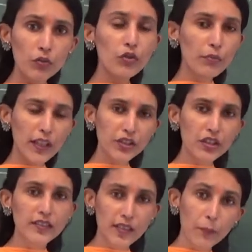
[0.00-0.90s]
whom they
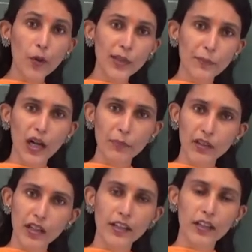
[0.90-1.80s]
should support
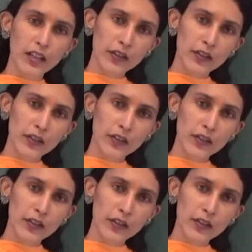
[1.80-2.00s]
properly.